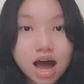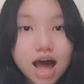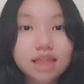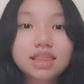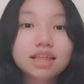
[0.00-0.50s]

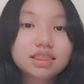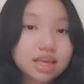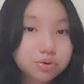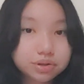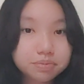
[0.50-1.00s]
and that they
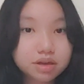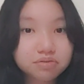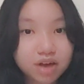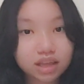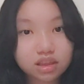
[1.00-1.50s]
will be
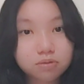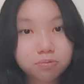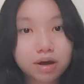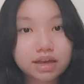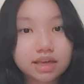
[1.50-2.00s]
affected
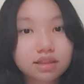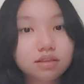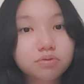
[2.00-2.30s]
by it